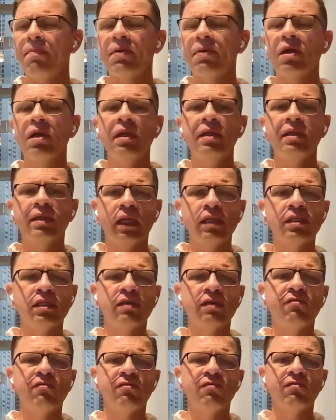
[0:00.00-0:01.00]
capital
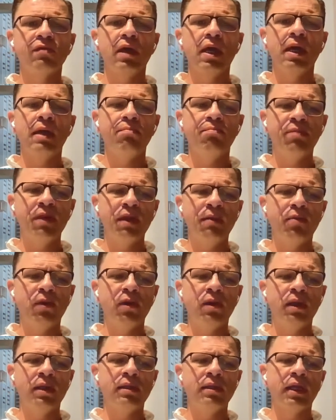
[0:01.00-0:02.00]
intensive and
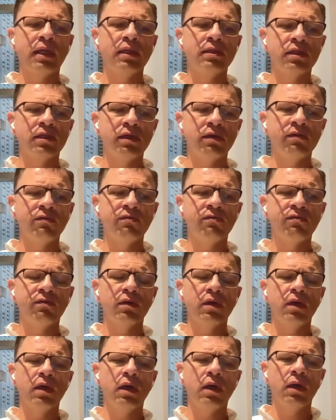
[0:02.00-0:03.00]
people intensive
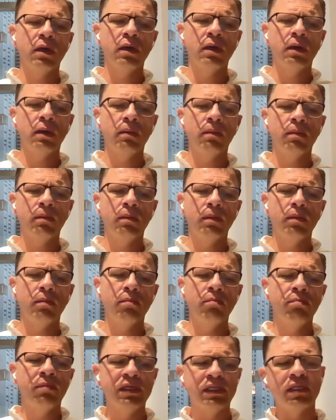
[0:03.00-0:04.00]

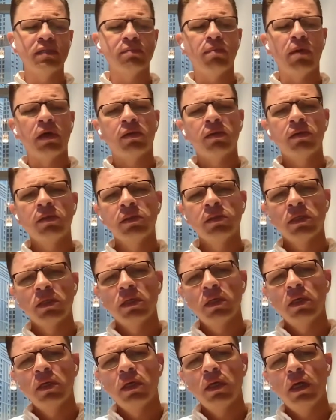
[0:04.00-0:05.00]
business
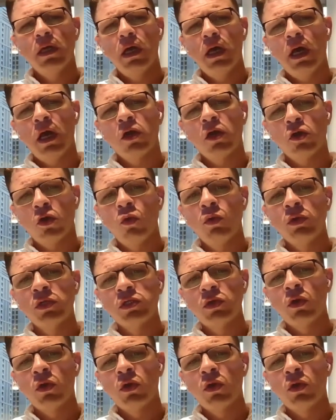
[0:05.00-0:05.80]
models are